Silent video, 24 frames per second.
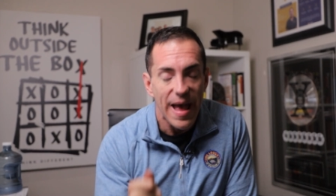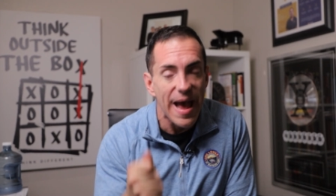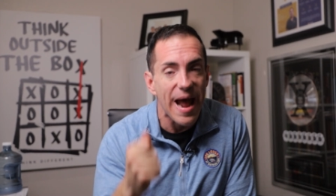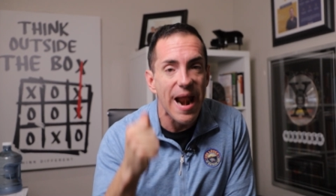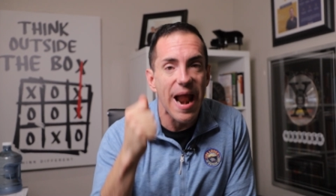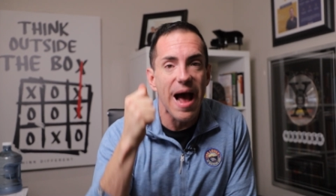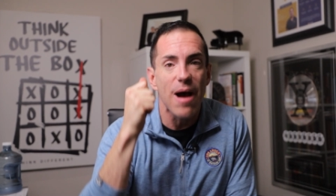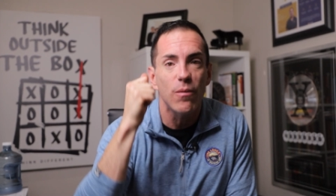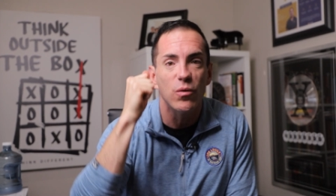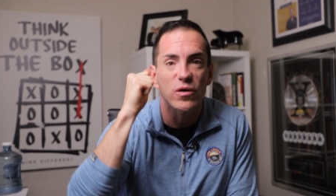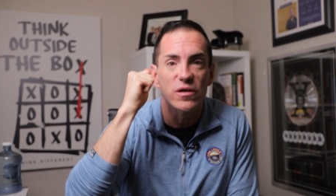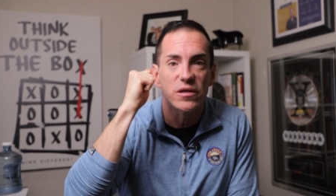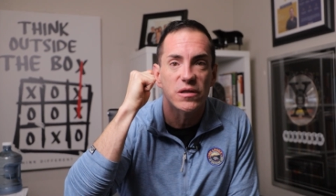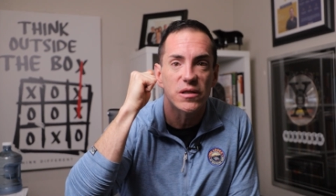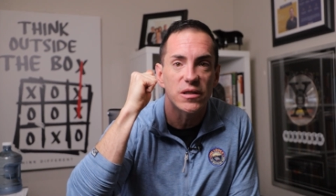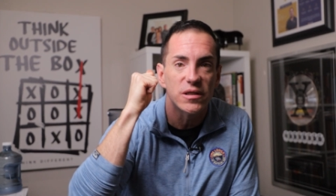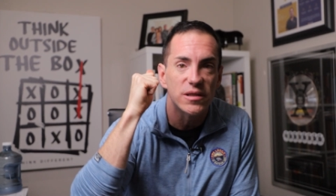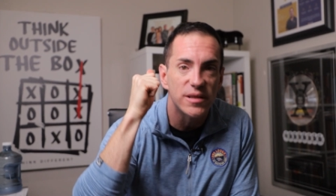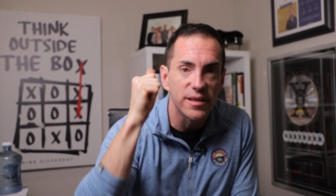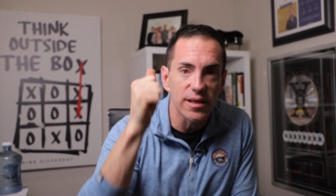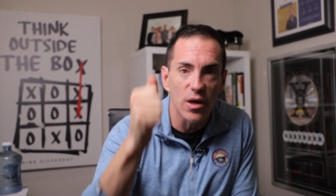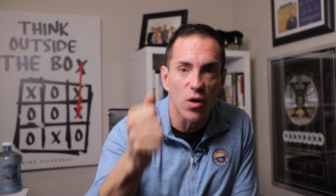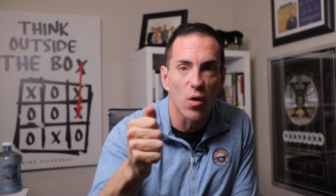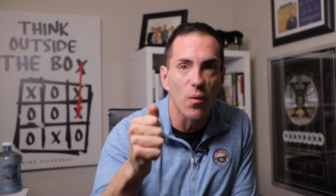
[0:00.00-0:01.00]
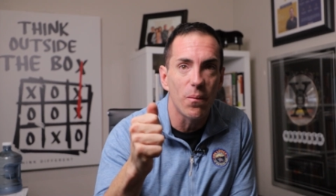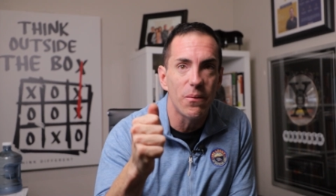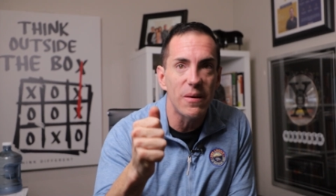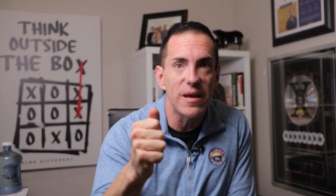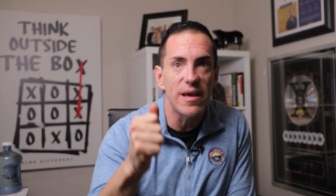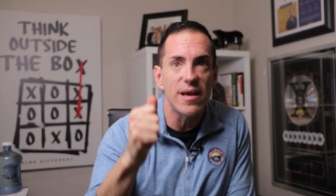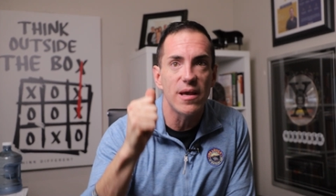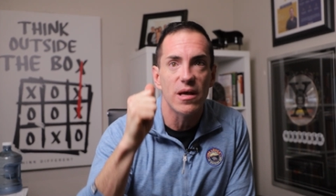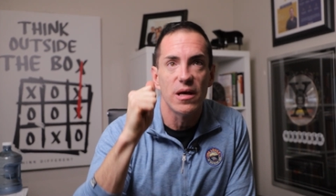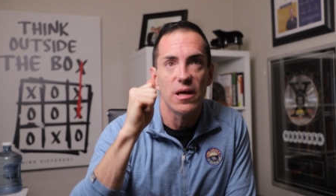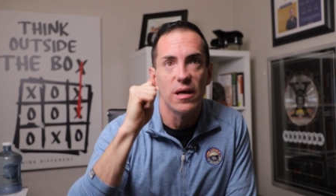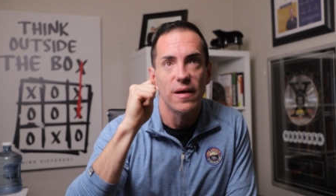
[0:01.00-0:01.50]
and I will still
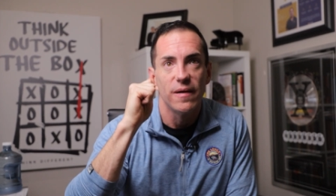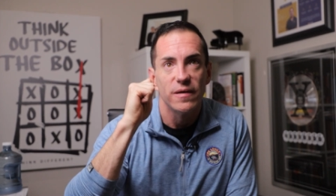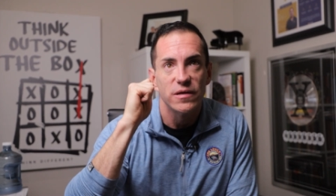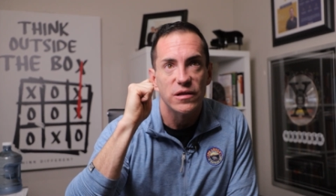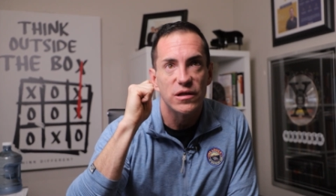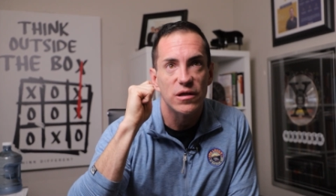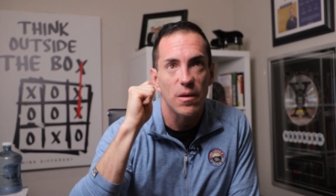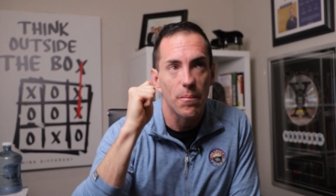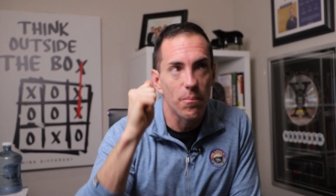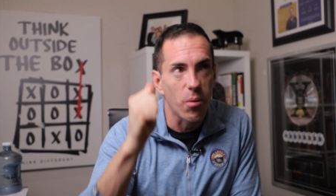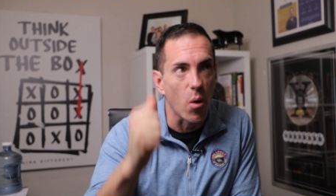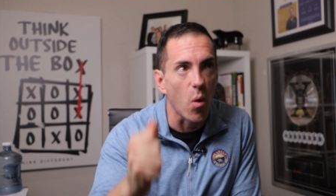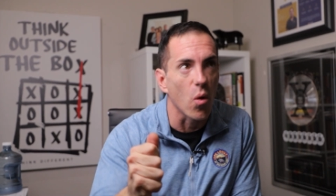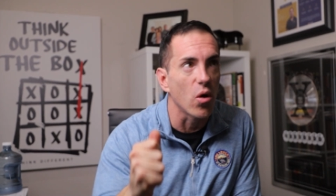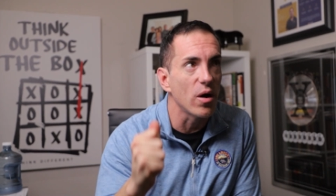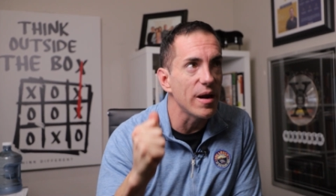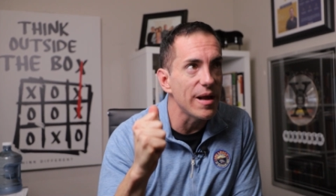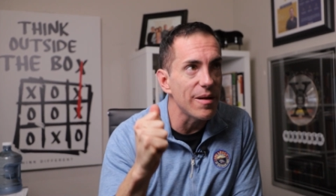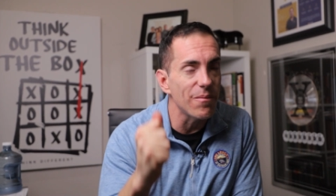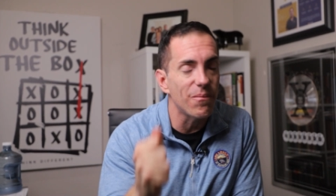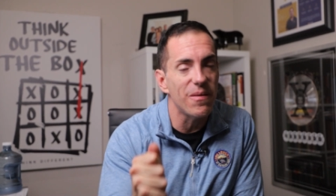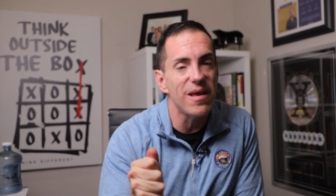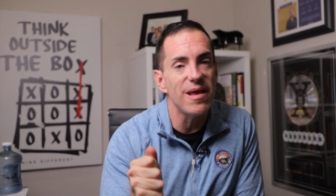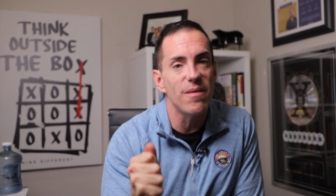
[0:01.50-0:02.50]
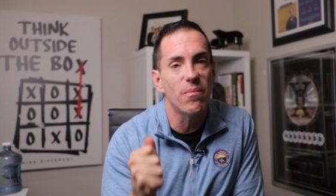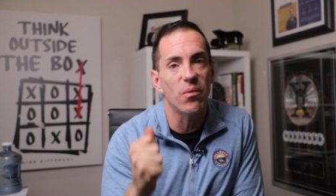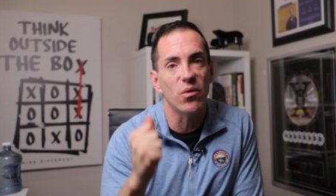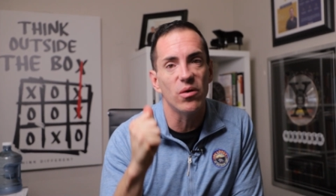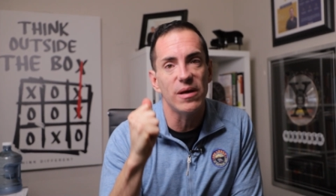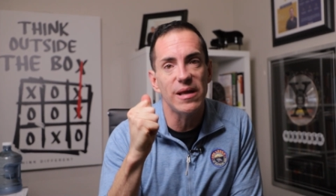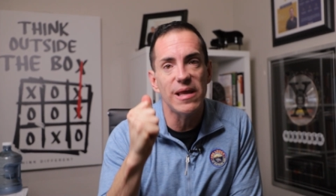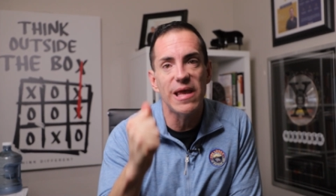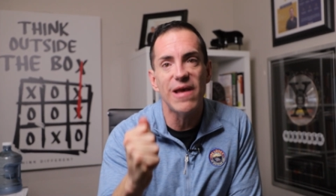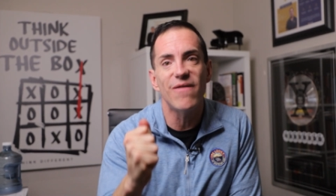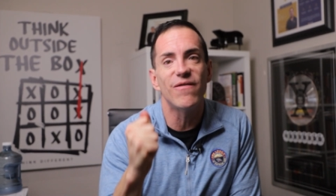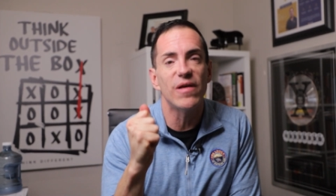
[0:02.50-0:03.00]
be supporting
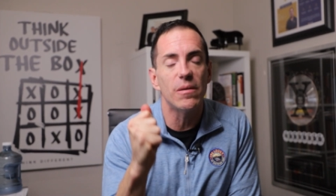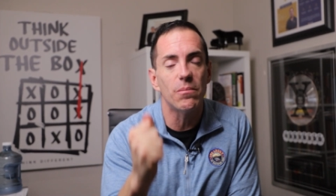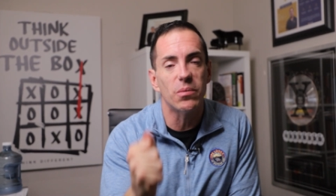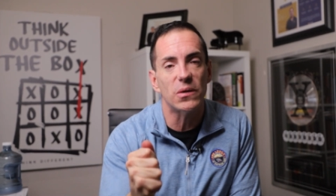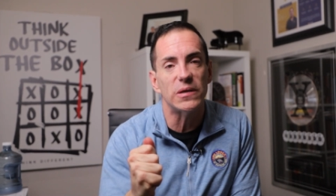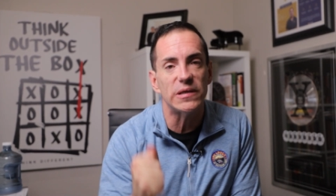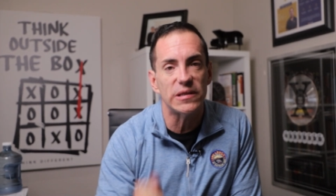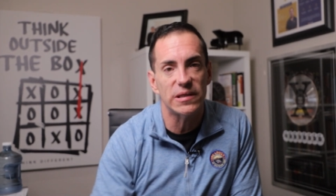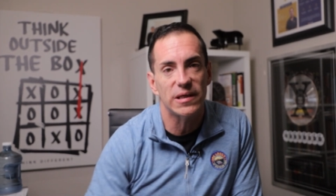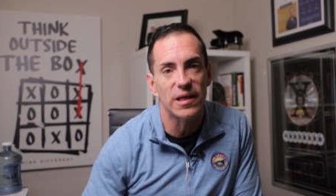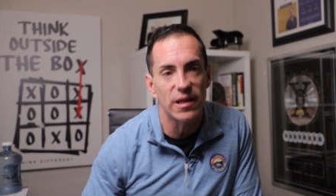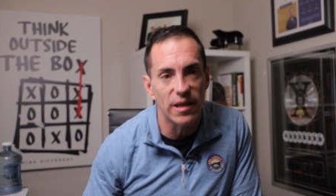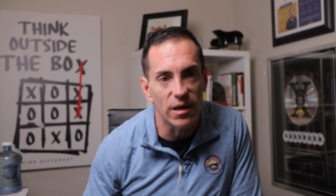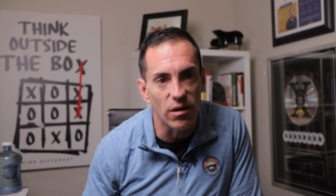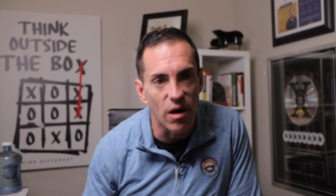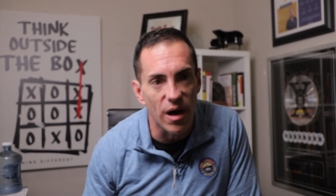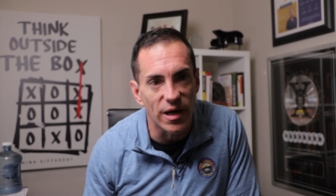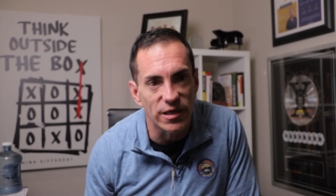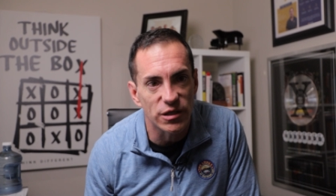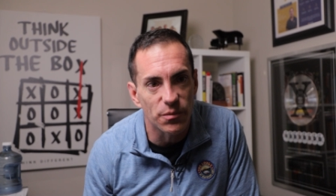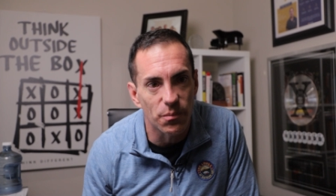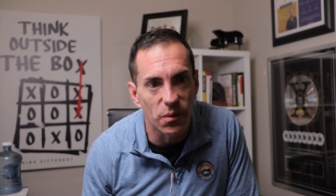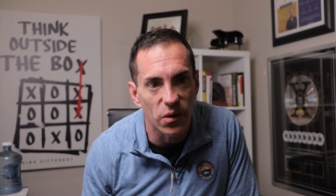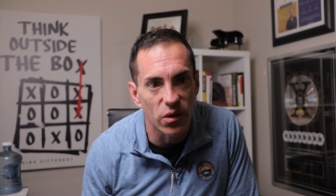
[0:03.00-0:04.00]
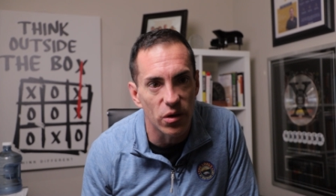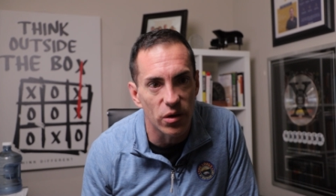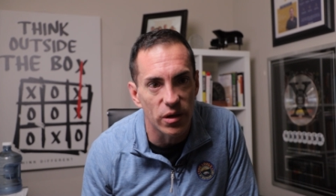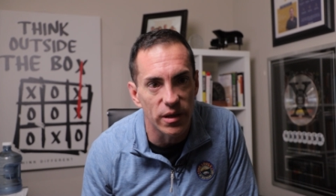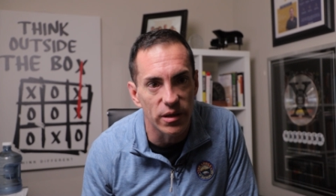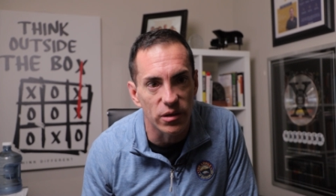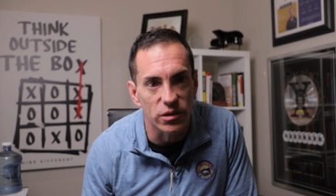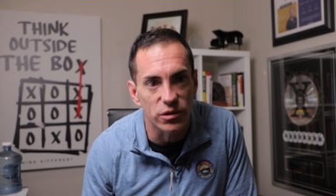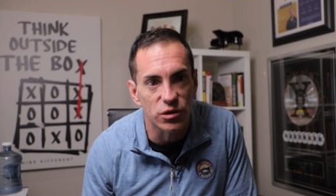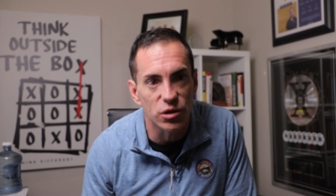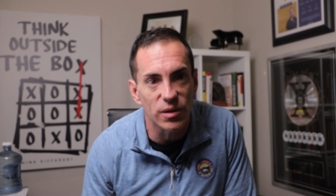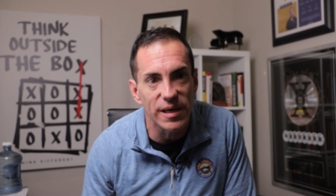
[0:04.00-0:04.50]
people and giving birth to their
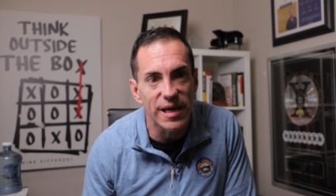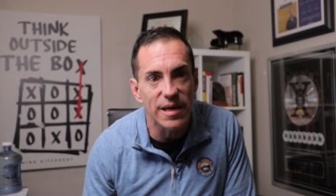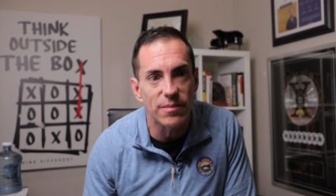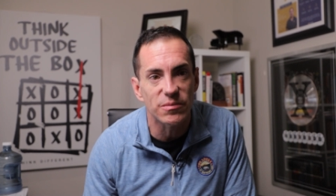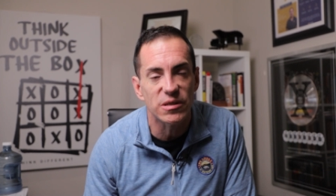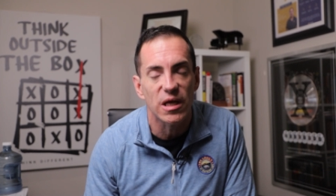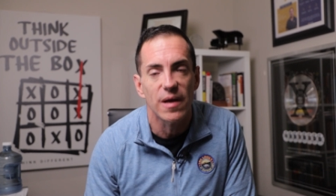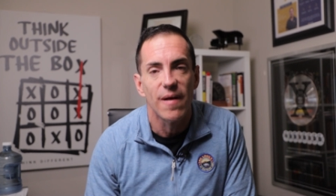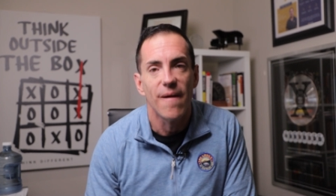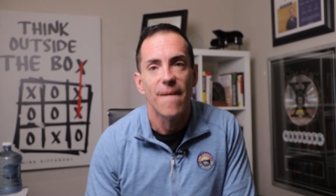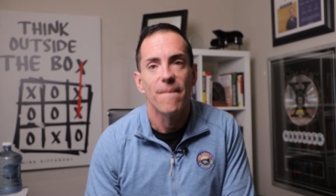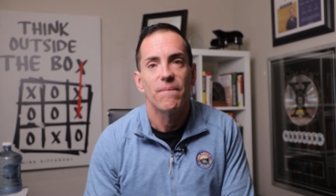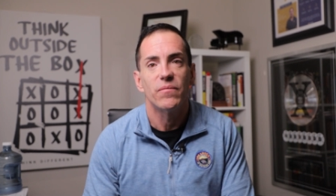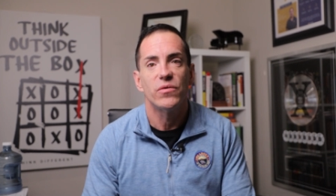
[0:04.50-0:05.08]
entrepreneurial dreams,